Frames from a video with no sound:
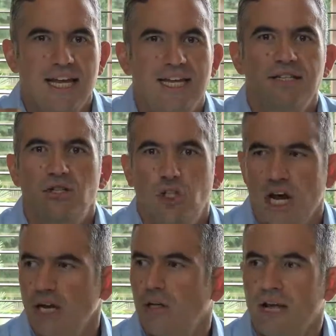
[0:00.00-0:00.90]
Is
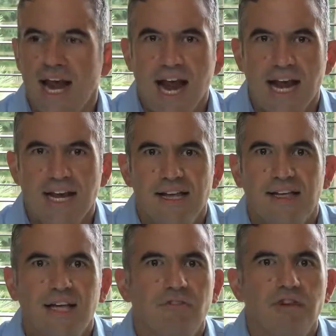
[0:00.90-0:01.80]
channel A
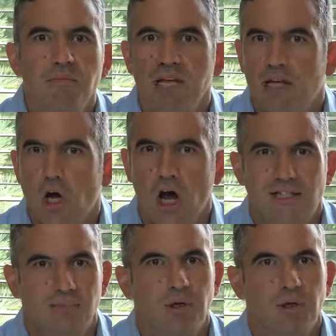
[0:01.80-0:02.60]
giving me the cost